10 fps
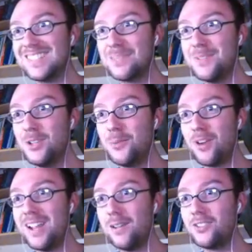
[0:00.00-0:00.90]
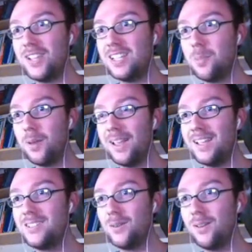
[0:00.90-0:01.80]
It's been too bright outside to
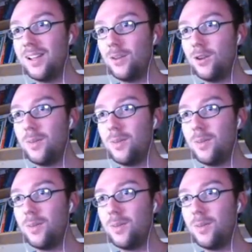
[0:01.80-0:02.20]
play, so I don't